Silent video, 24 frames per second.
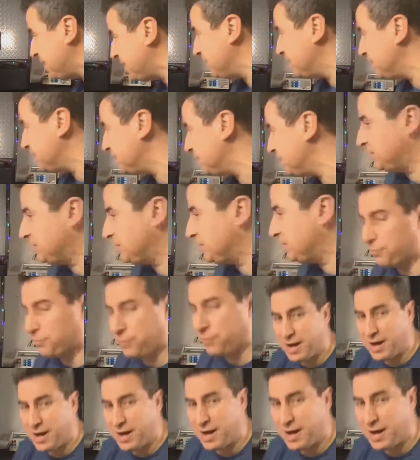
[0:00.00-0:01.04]
and then as soon as it
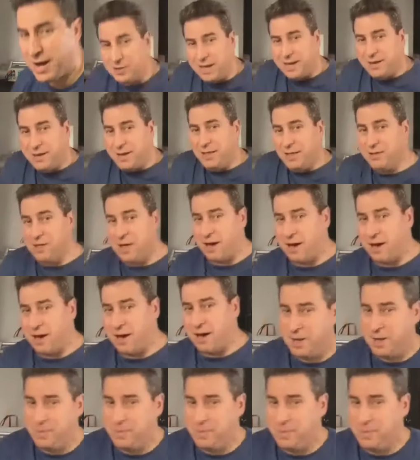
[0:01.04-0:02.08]
ran out, like a lot of
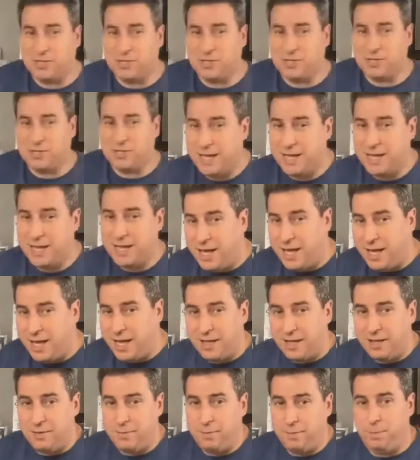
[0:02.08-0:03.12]
people just
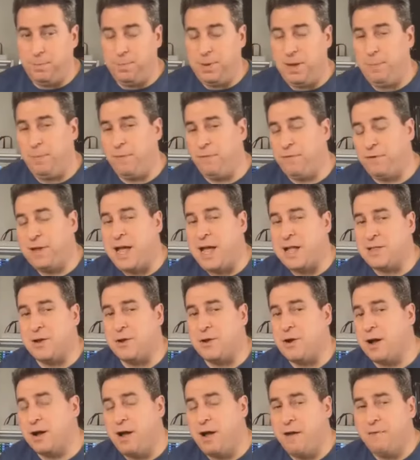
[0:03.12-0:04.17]
people forget they're
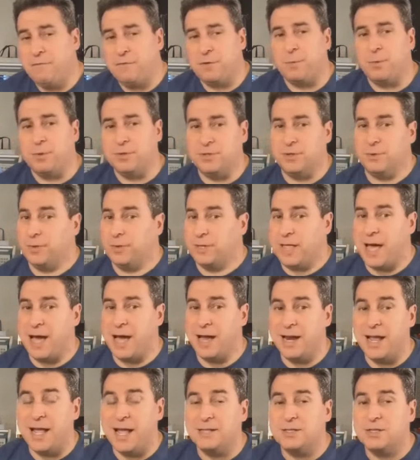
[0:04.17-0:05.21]
not comfortable doing
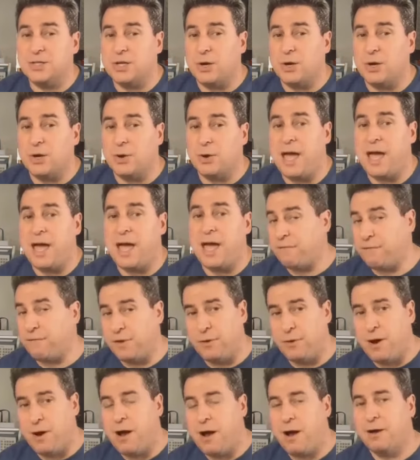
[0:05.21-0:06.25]
that. And so, yeah, if
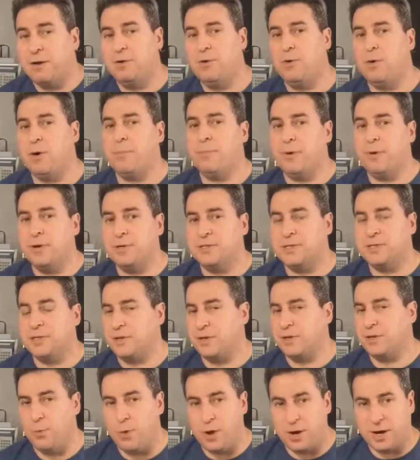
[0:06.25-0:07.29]
you're a hardcore person
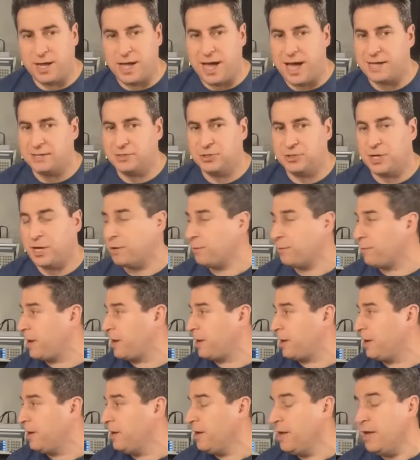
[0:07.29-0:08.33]
and you want a gas
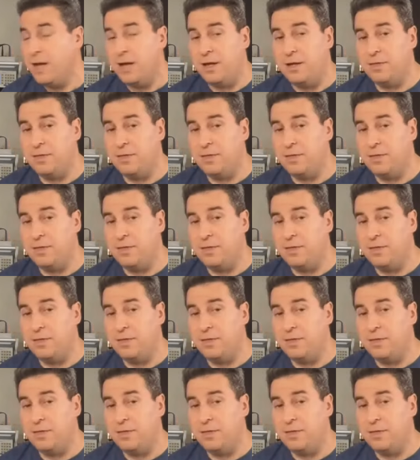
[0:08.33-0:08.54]
generator,